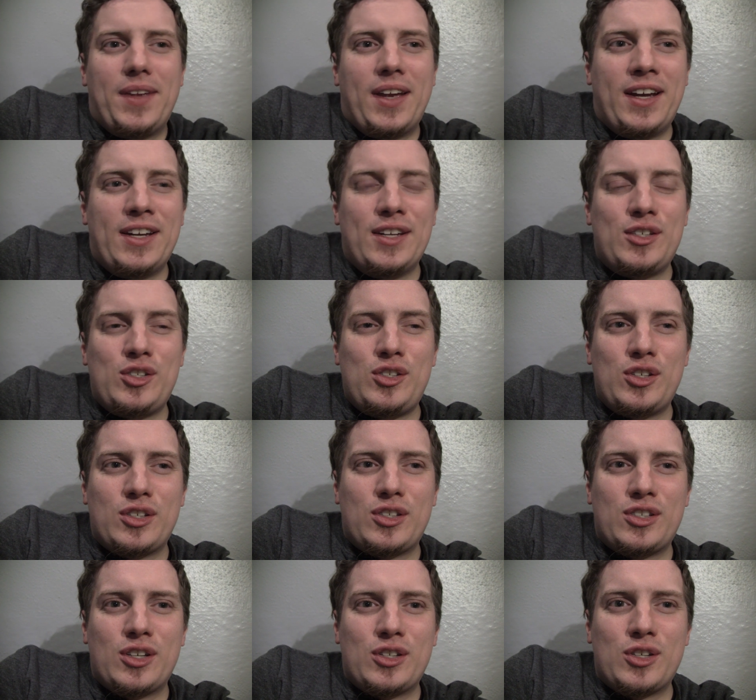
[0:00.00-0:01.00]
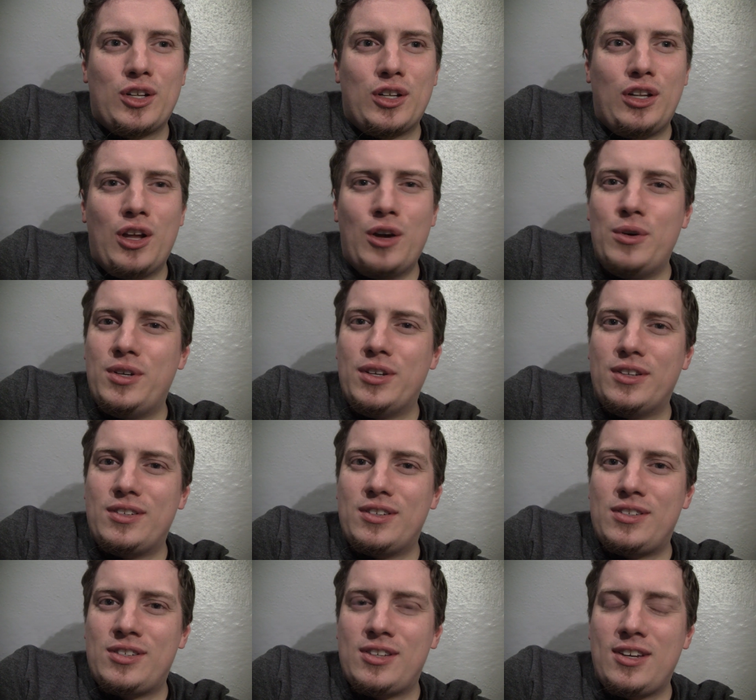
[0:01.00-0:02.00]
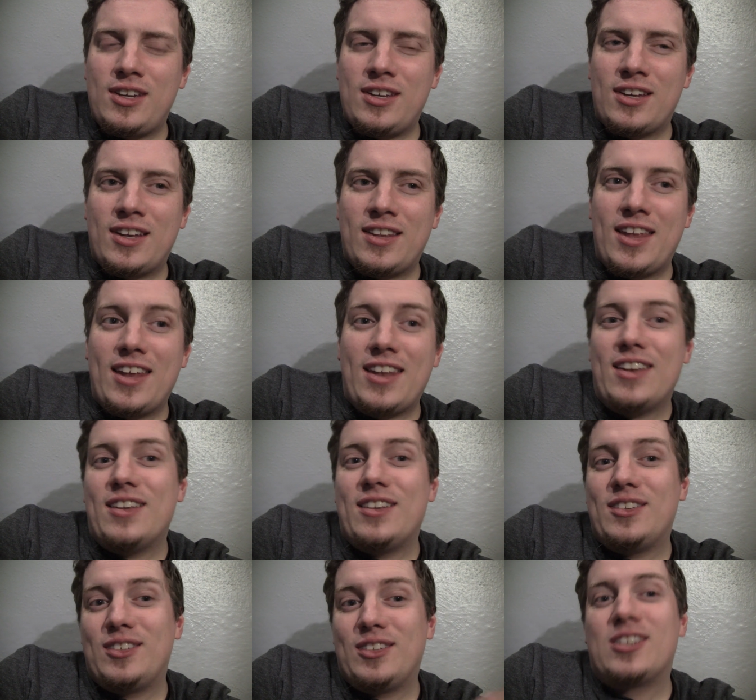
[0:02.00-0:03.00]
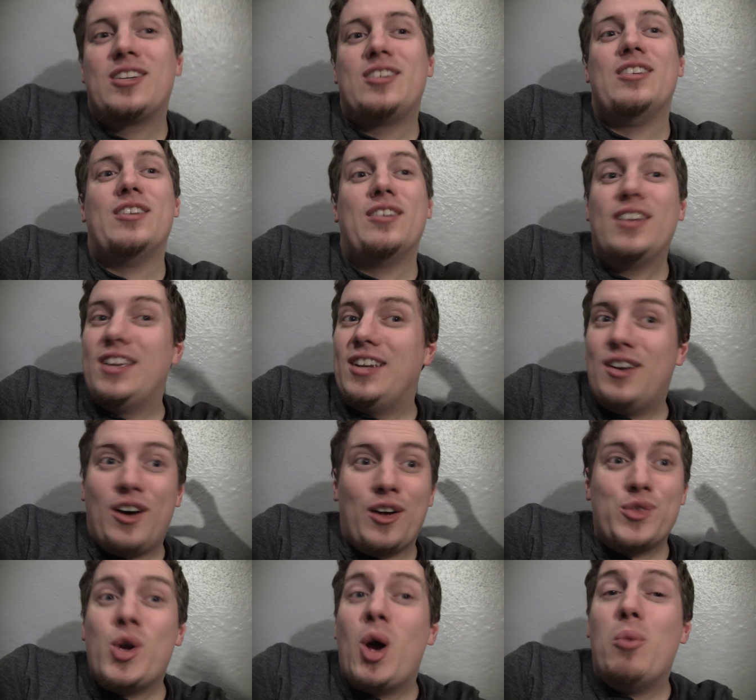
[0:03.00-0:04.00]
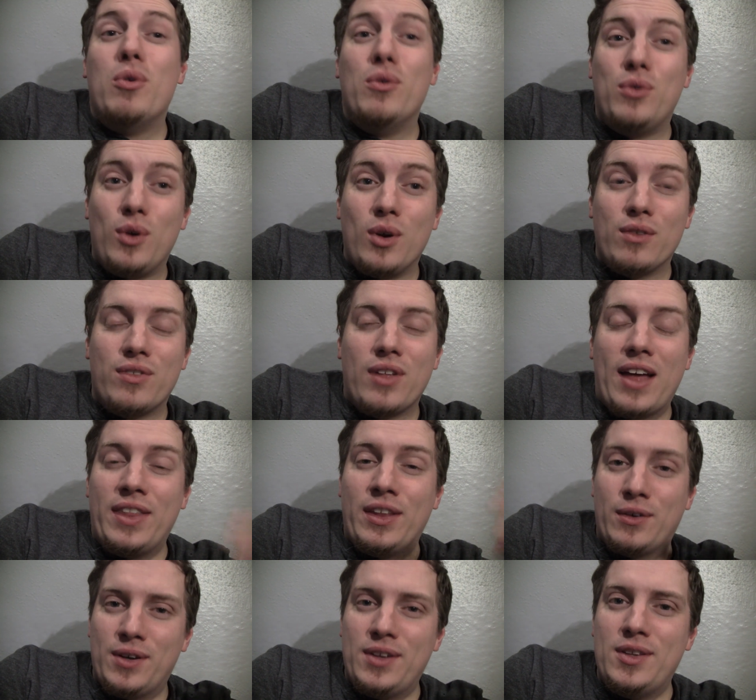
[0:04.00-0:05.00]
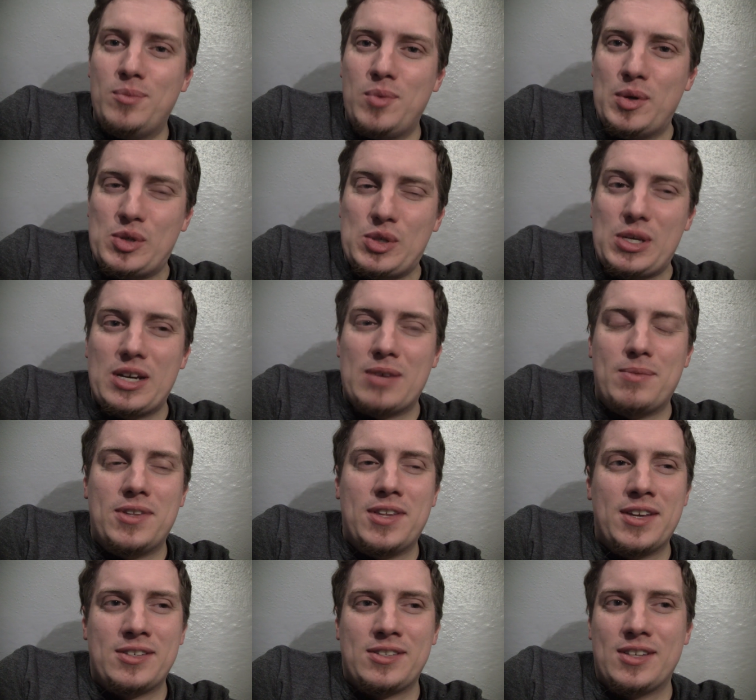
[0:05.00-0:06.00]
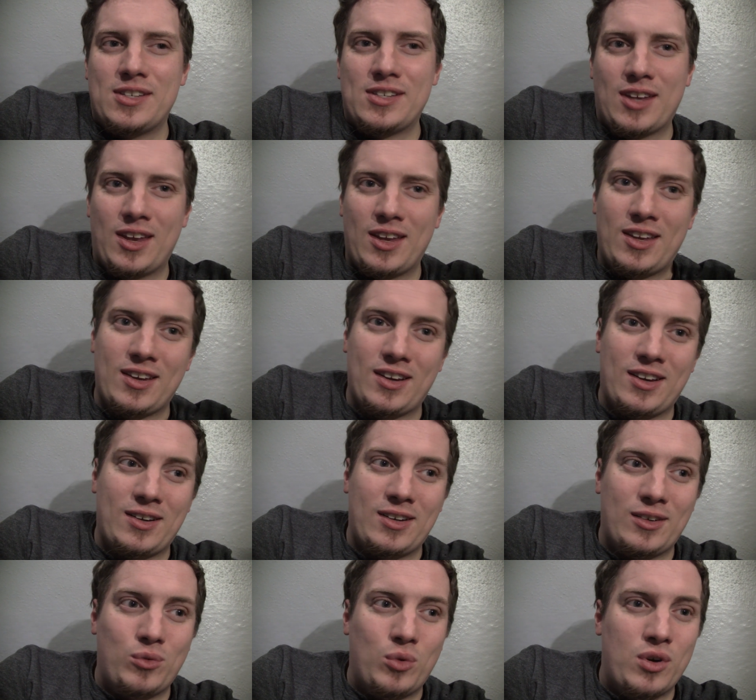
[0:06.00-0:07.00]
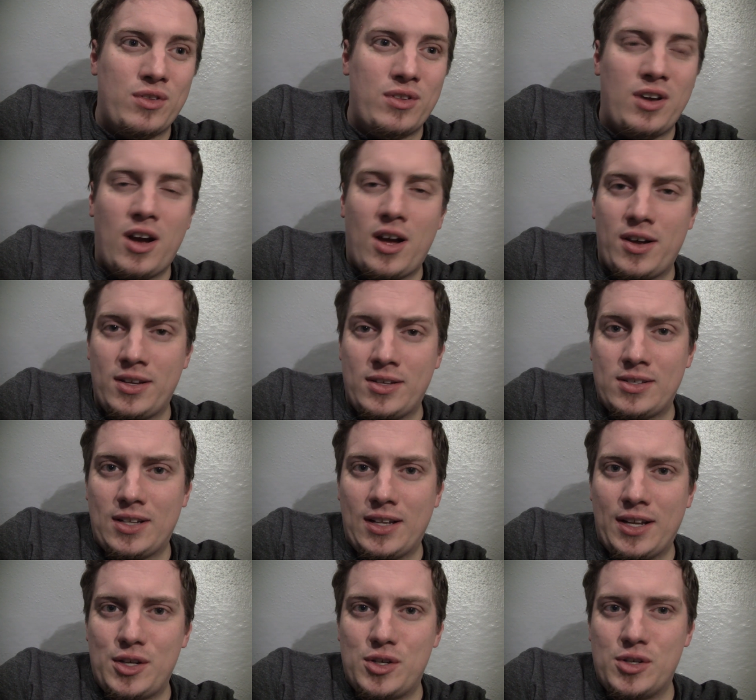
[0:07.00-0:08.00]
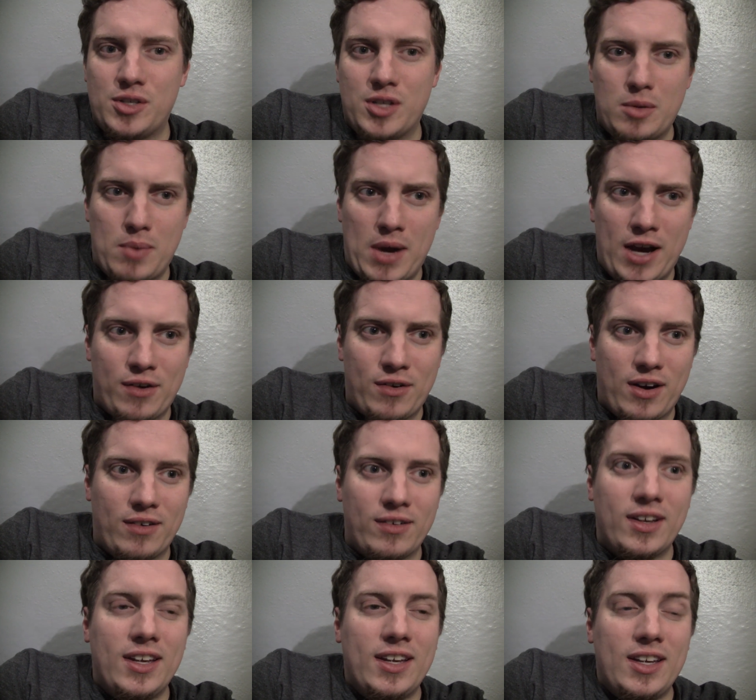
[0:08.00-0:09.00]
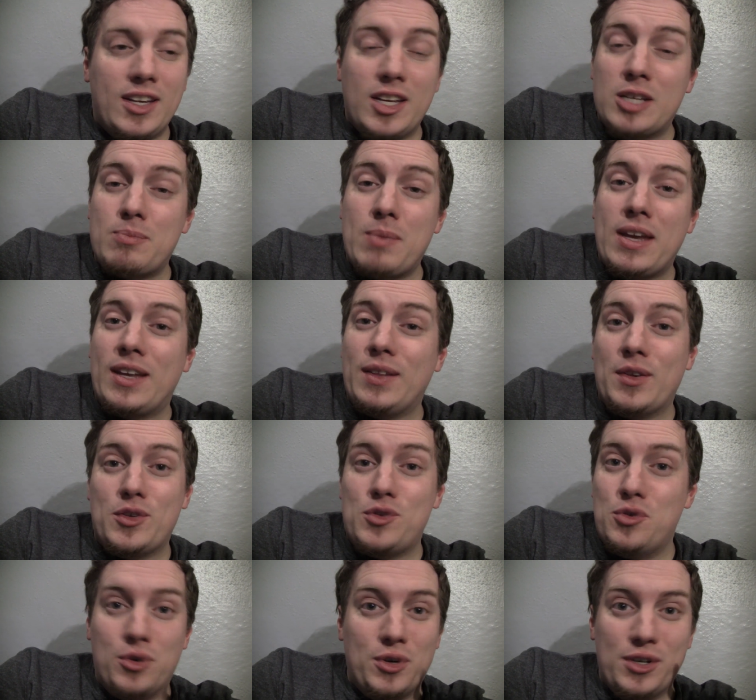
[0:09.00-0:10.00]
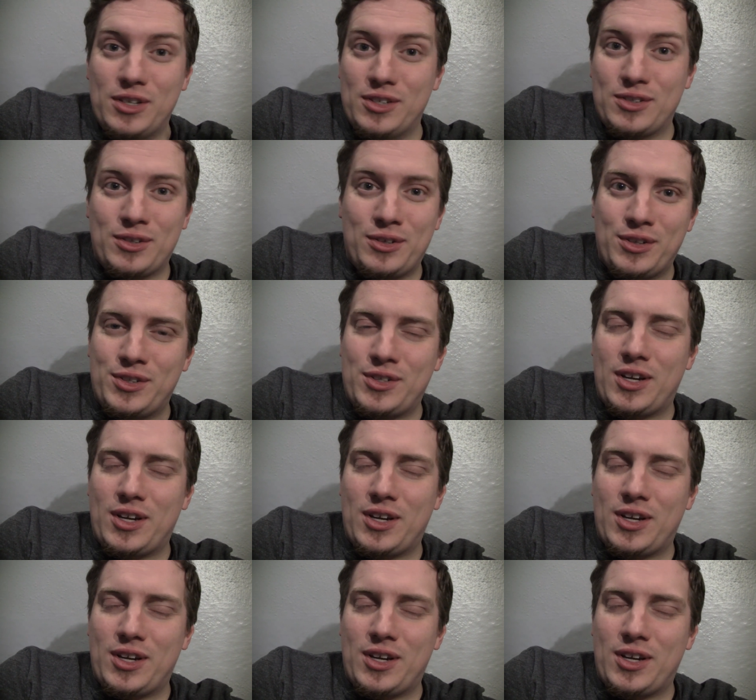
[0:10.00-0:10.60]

And it's just such a loaded scene. And then you know, on top of all of that, they're in the museum, and there's this like uh, one of the art installations in the background is making this noise all